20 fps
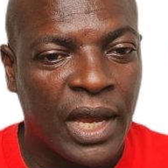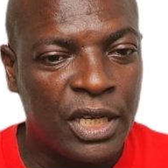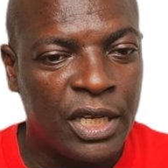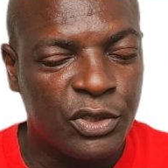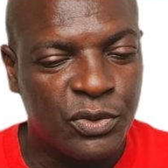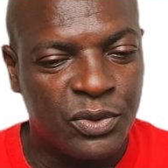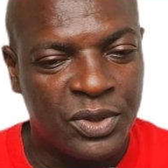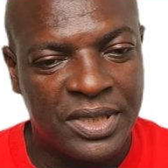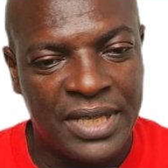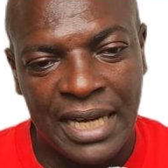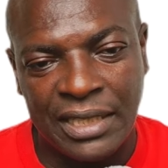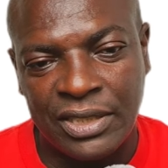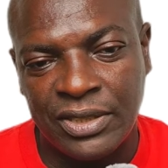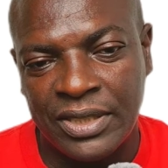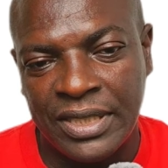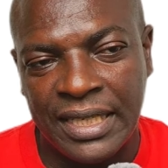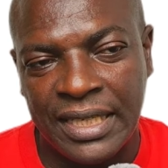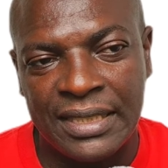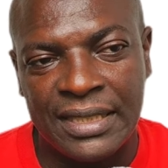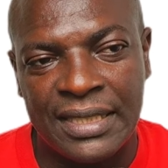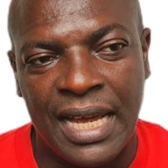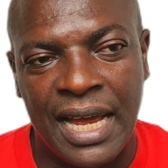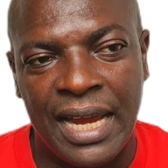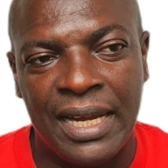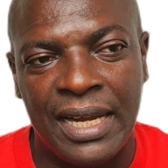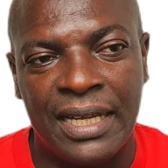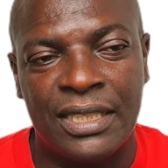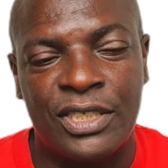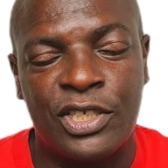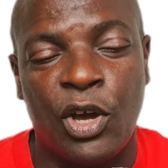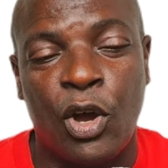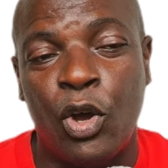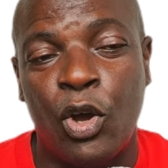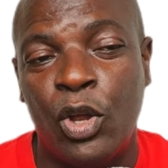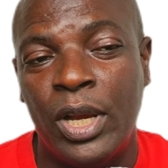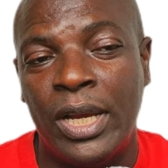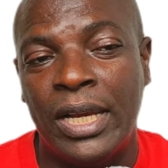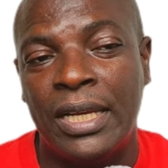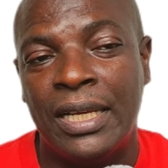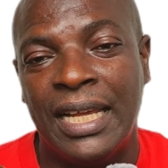It will search on the internet,
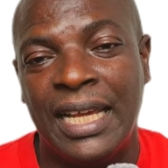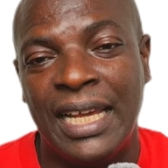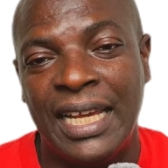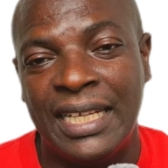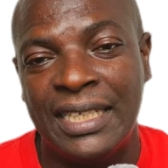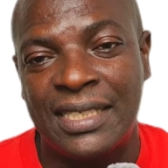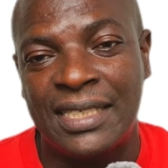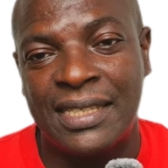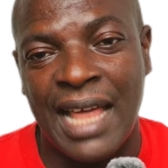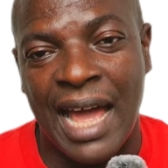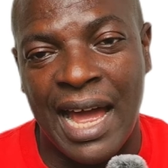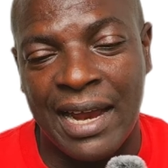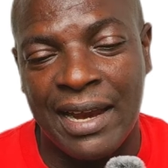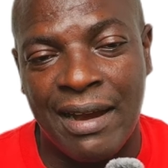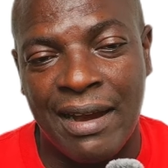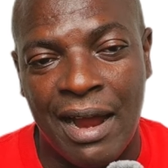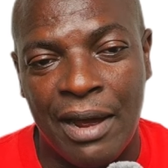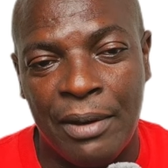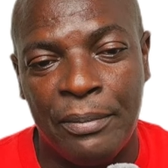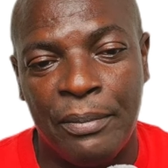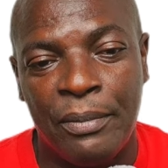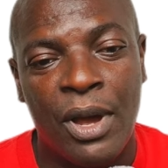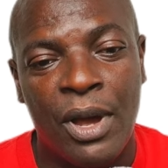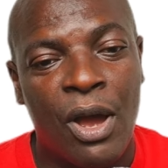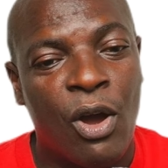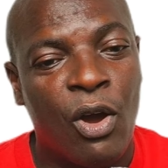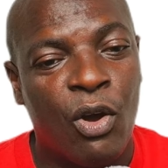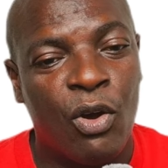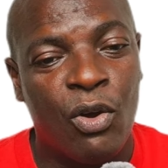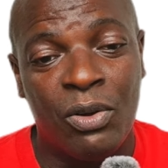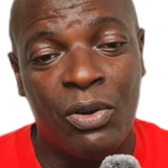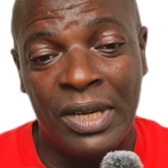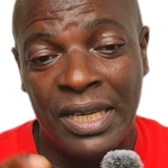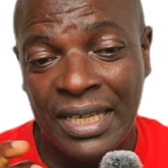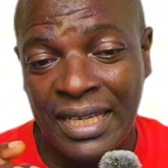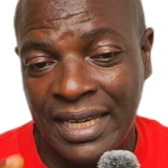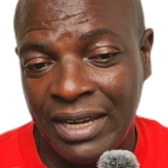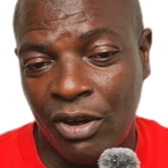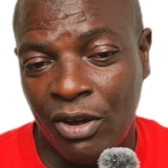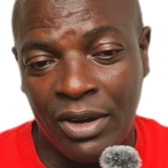on Instagram,
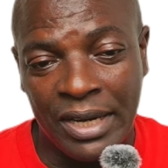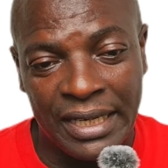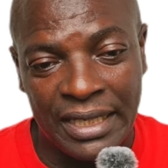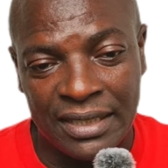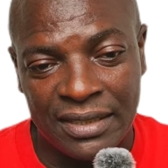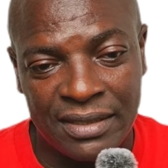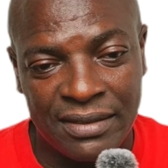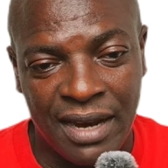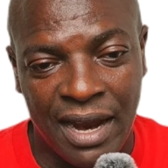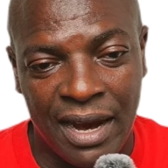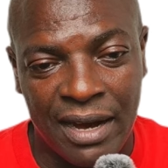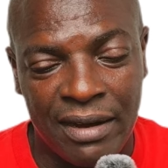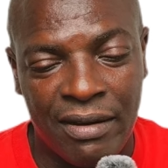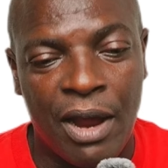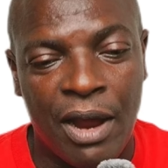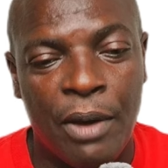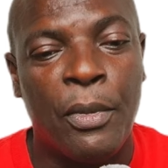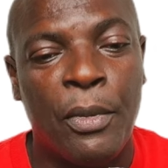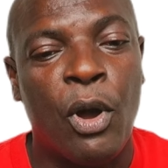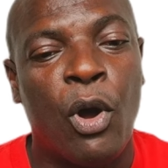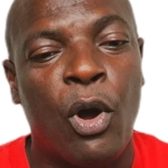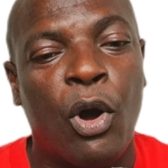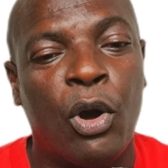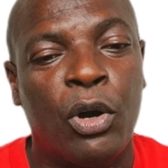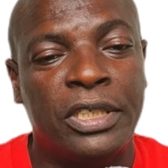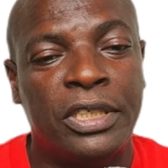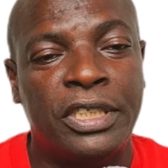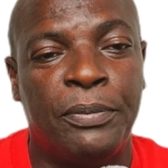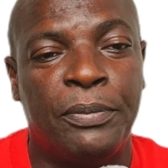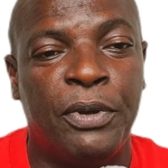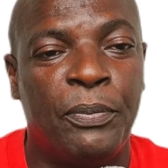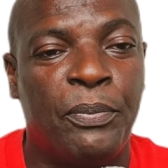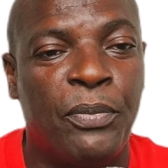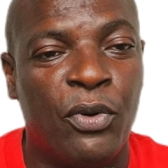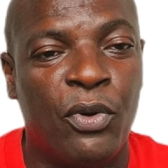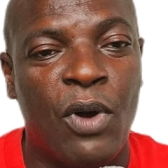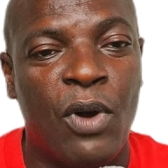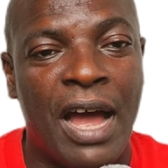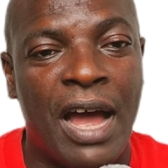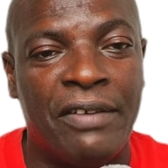only on Instagram. All the
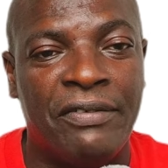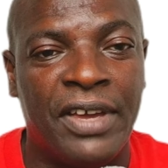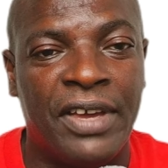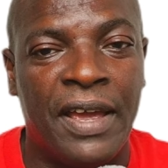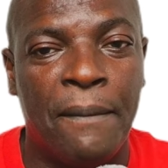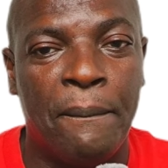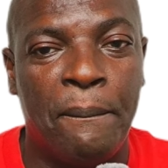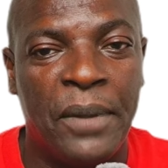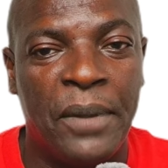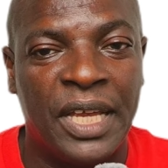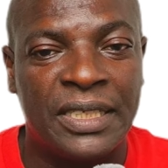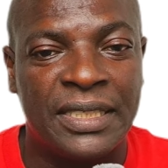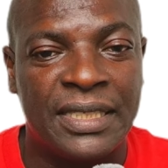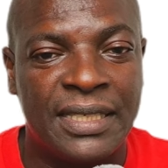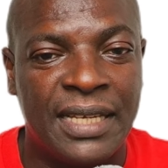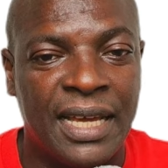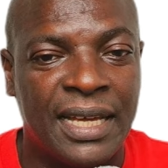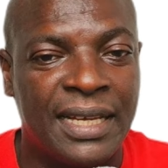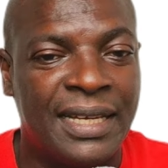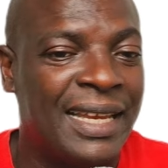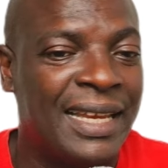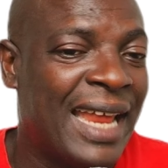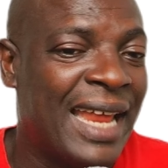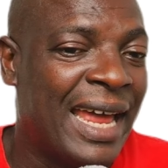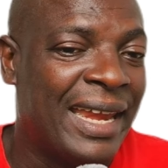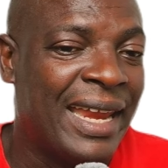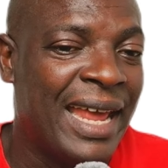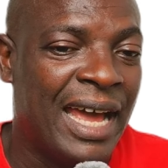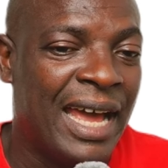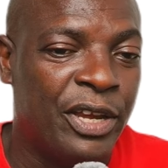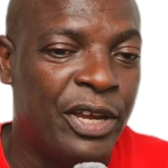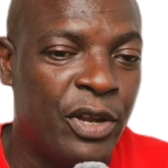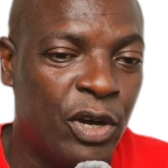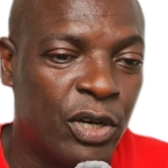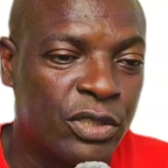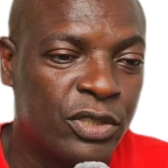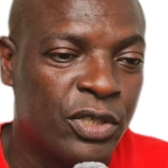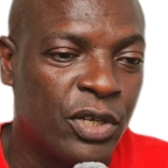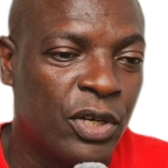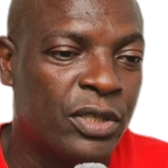people who have pasted that they are
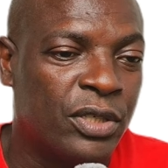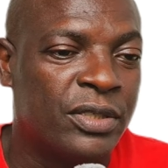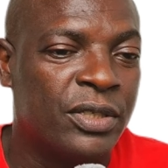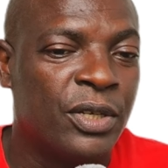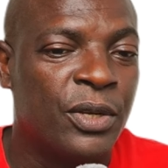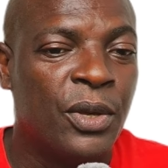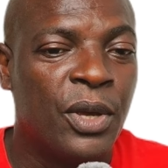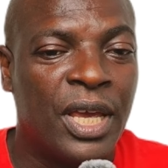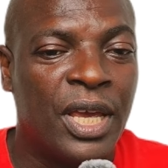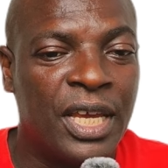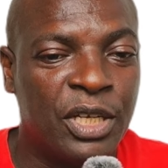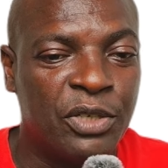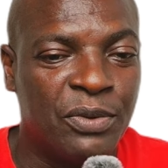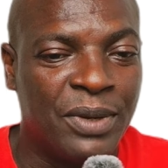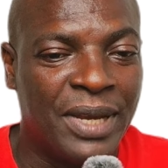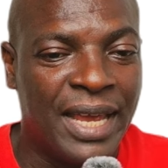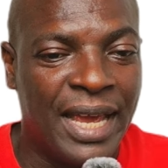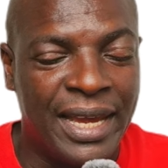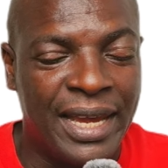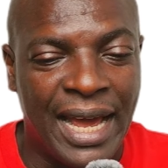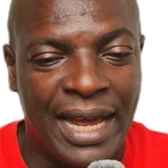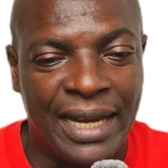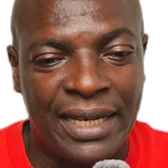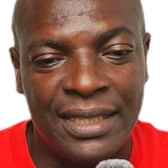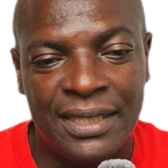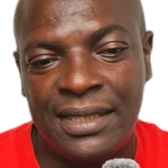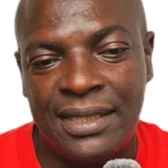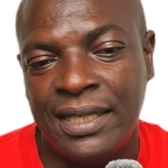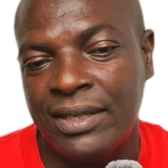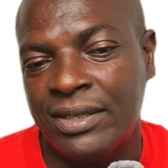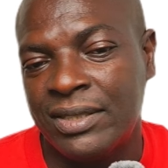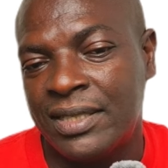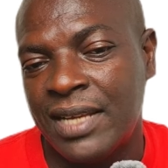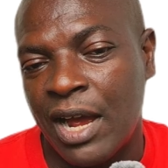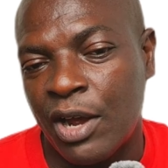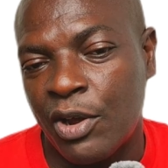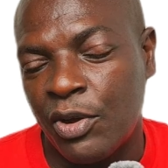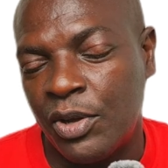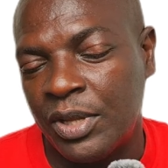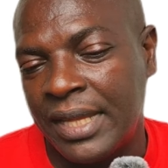doctors, it will get their details,
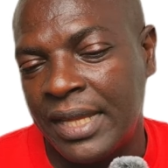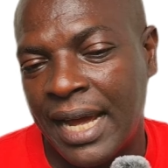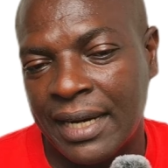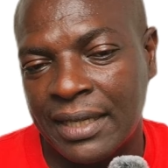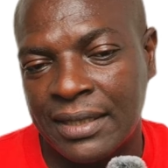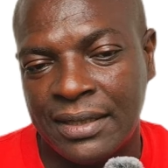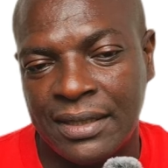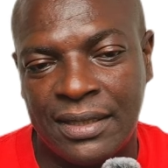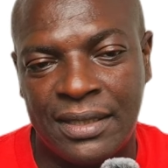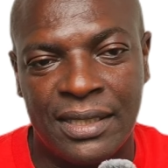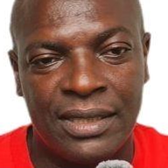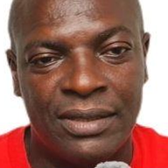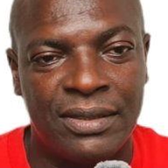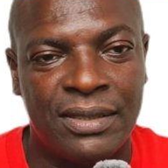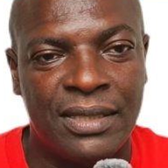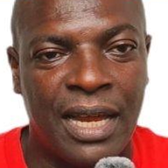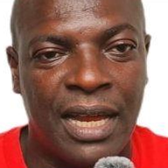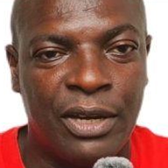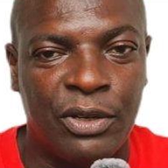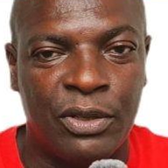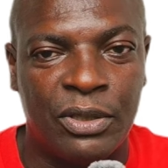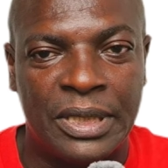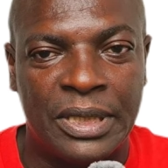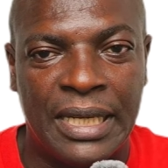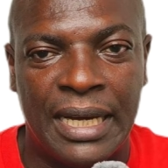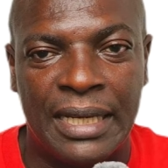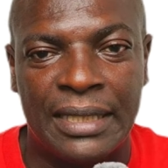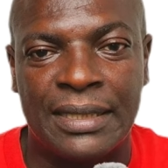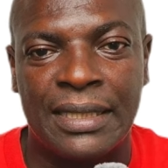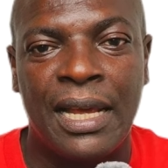their contact details and all that.